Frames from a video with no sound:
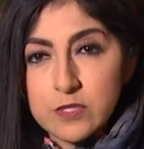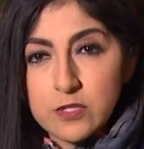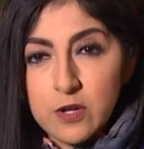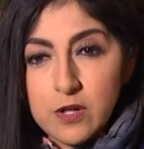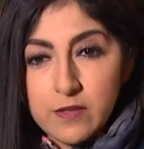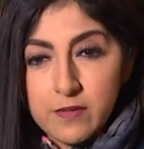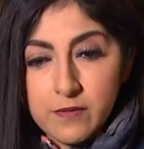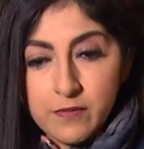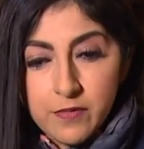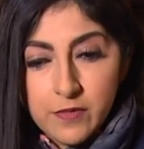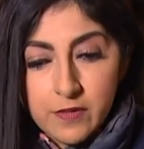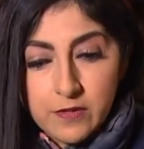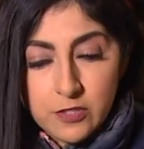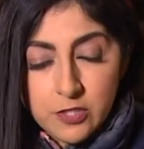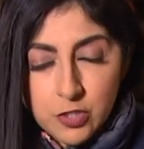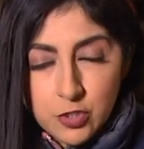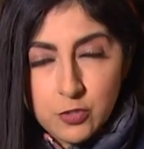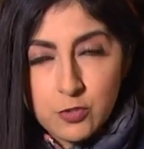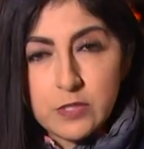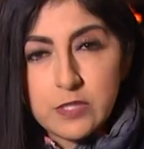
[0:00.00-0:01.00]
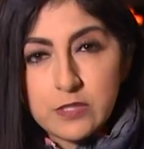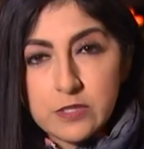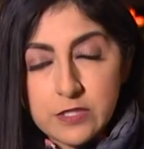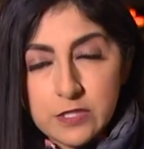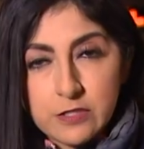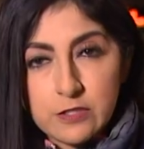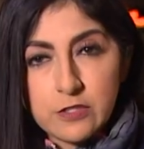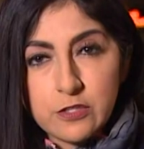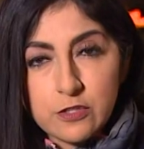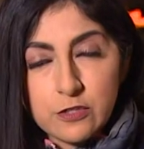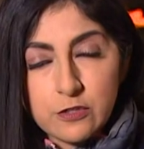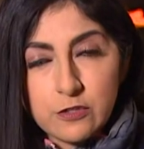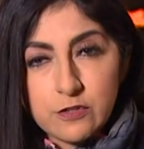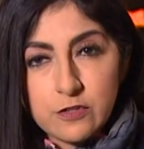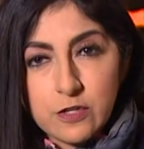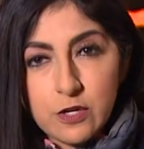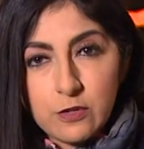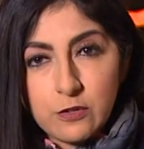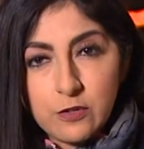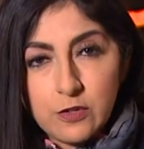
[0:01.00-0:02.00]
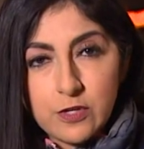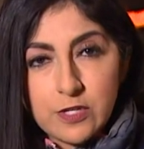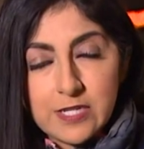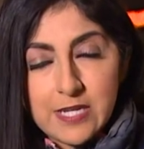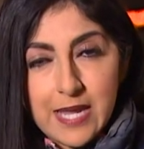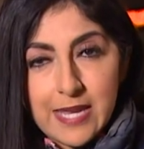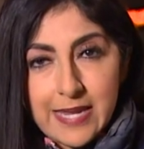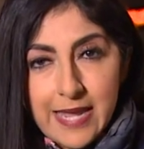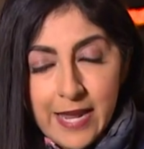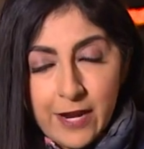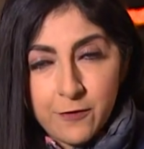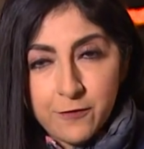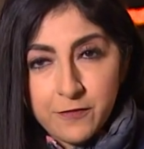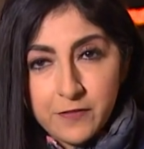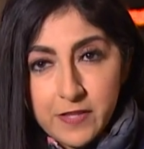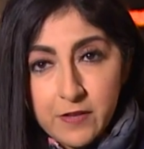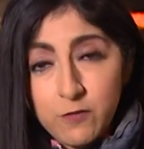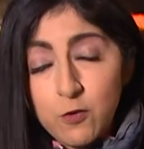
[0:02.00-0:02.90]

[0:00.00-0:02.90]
and all of the students' concerns are looked at carefully.